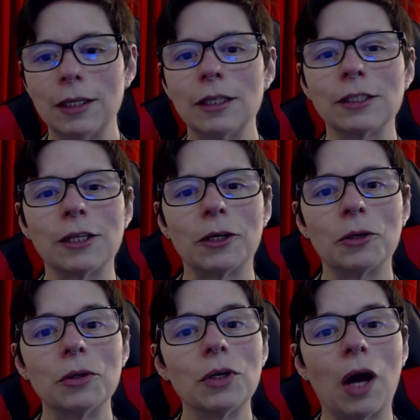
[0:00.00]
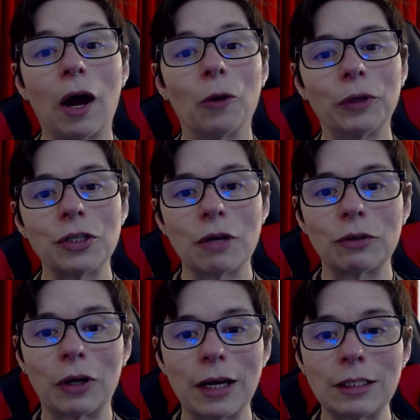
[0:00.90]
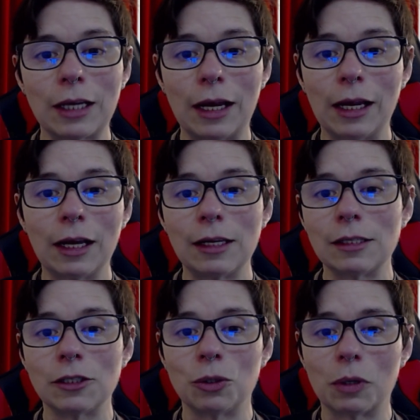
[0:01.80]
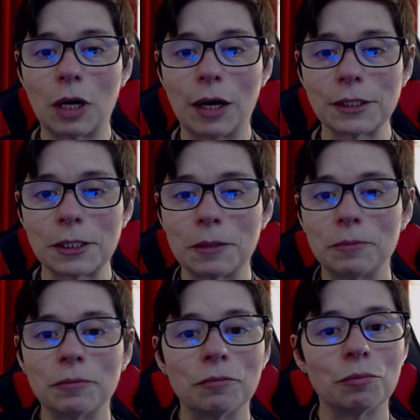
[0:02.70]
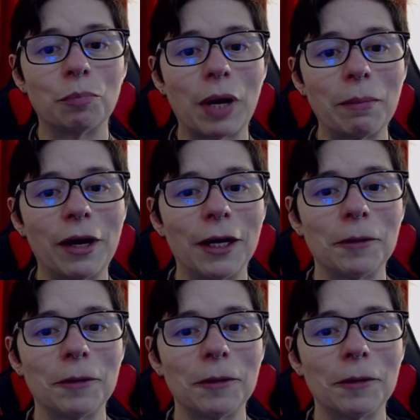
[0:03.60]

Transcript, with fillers: So I hope that you have a great day because you are awesome. Bye bye.